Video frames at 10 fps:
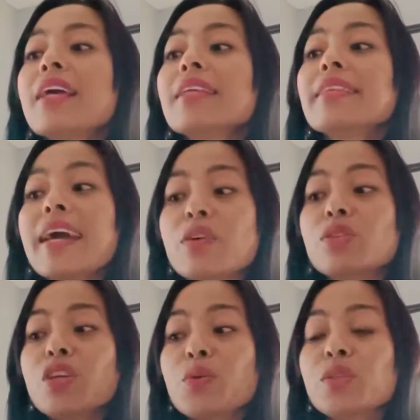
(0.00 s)
Now,
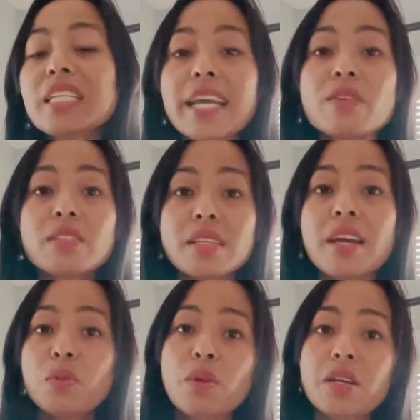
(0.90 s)
the only
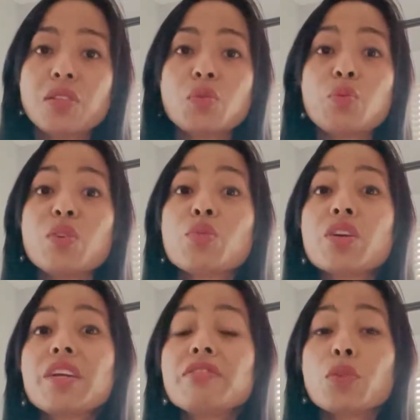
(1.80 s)
downside was we
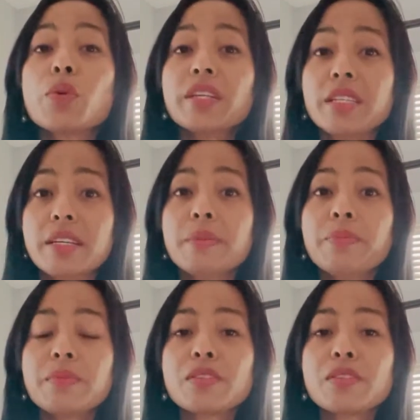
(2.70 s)
were in Florida,